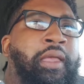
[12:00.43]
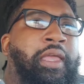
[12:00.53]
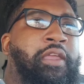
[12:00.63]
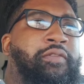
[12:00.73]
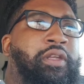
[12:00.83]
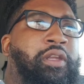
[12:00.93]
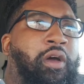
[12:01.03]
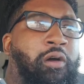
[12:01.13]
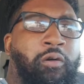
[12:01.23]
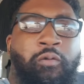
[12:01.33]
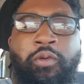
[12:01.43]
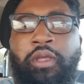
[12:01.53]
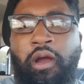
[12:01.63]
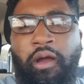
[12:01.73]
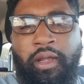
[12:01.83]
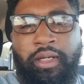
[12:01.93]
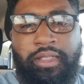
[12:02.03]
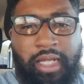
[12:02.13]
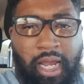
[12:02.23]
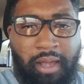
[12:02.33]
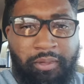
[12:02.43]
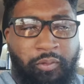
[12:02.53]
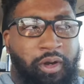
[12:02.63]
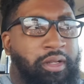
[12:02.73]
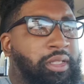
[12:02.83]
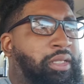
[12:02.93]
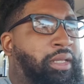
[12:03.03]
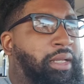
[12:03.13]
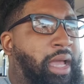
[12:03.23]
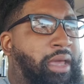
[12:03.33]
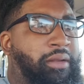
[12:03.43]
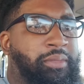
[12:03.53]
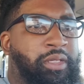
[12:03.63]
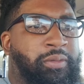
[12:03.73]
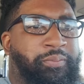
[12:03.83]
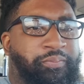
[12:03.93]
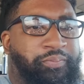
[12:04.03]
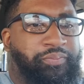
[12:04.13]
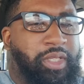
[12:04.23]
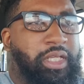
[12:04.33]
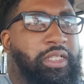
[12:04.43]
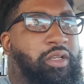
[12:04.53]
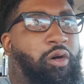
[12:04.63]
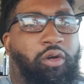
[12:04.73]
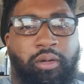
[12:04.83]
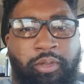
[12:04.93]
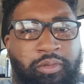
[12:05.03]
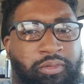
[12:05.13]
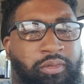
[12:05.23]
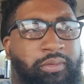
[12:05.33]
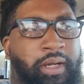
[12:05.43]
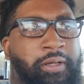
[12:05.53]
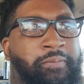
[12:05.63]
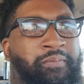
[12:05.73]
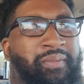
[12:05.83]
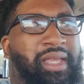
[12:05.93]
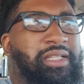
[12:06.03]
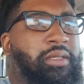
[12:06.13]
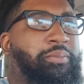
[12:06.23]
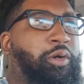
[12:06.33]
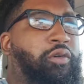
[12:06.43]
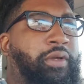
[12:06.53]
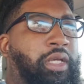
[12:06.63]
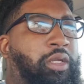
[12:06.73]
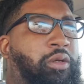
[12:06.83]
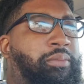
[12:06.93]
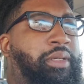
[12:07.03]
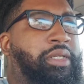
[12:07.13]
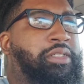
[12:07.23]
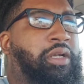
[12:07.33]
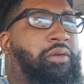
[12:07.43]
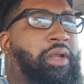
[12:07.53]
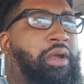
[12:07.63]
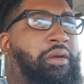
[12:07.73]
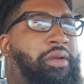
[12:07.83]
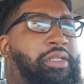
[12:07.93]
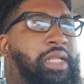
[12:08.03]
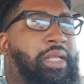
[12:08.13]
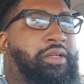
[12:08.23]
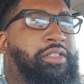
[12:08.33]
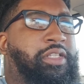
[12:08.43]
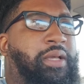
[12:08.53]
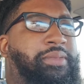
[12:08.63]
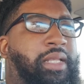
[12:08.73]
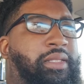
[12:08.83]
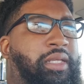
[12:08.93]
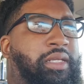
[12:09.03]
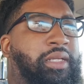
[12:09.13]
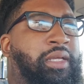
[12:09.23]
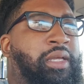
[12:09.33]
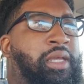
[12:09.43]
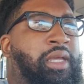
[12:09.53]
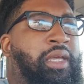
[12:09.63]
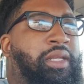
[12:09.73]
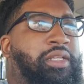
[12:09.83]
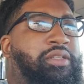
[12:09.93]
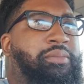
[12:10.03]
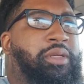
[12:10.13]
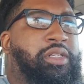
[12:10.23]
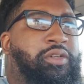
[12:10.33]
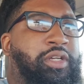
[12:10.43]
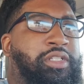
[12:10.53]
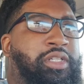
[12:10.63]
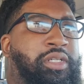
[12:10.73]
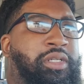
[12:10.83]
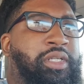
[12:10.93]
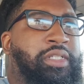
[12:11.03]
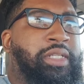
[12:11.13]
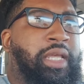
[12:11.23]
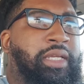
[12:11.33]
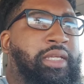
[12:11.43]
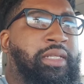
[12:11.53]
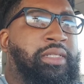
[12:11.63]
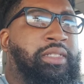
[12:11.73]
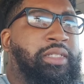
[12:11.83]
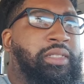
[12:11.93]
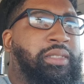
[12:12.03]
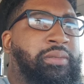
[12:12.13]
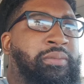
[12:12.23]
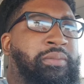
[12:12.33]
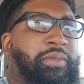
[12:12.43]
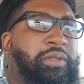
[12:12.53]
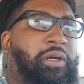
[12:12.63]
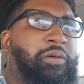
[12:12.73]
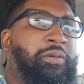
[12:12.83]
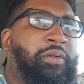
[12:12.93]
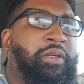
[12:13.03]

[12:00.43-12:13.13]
even though we are in a time to where the economy is horrible, right? It's improving a little bit in certain areas. Like there's steps I think this administration is taking to, you know,